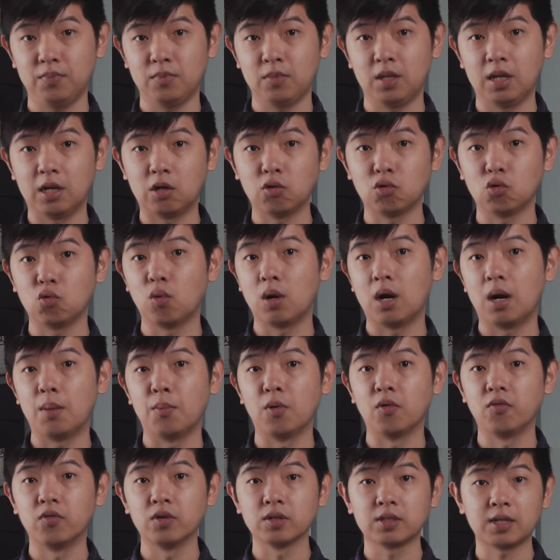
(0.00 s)
They're going to go
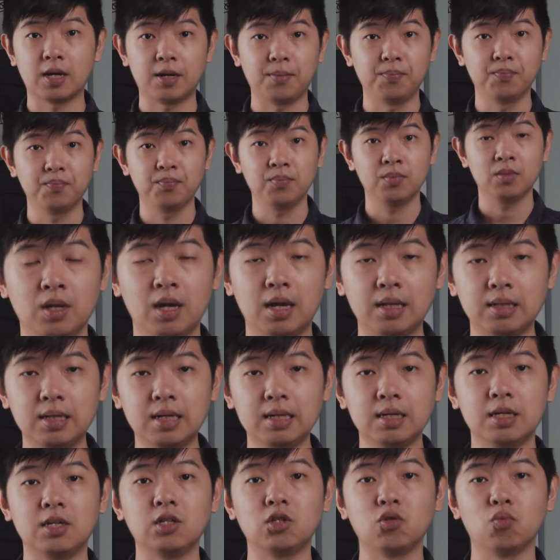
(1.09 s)
up over time. And
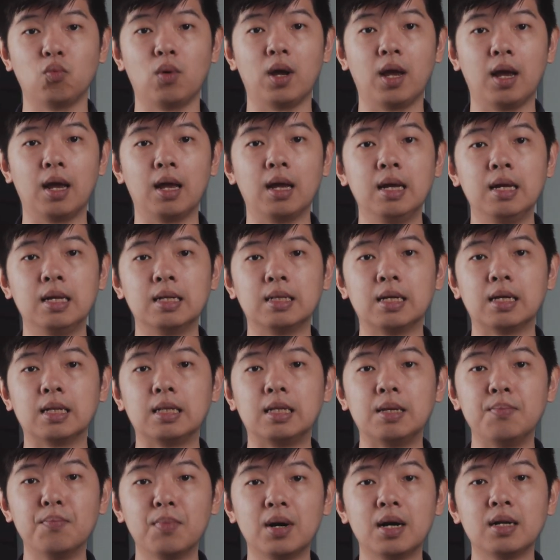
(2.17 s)
that is where the
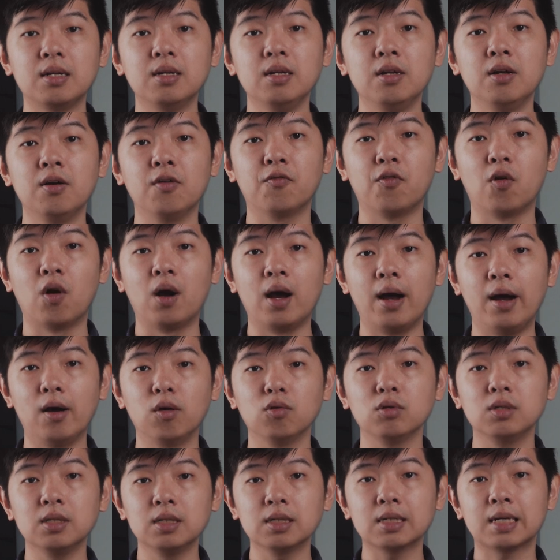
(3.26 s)
demand for
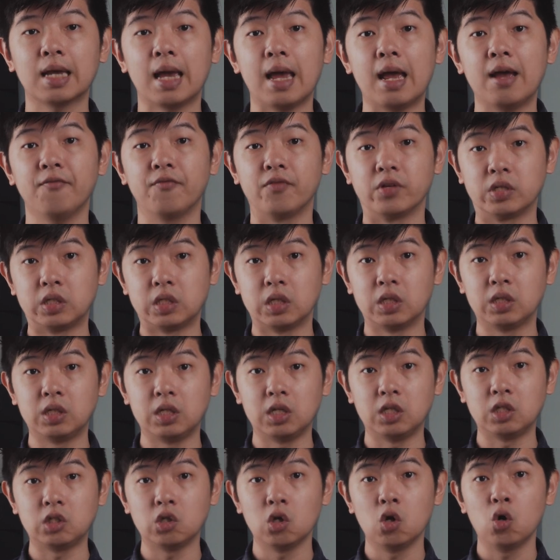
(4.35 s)
elder care
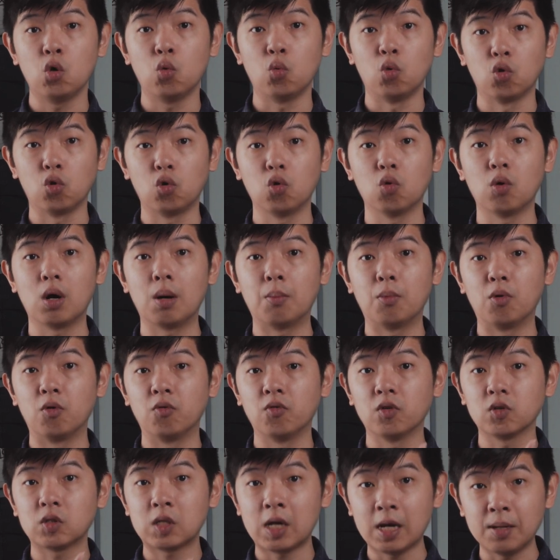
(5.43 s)
facilities will go up
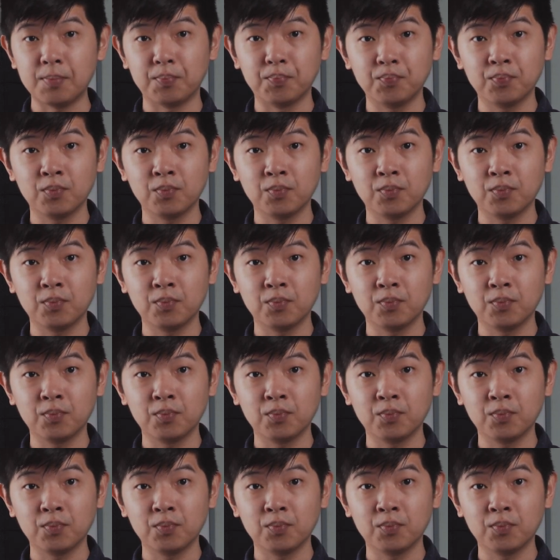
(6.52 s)
over time.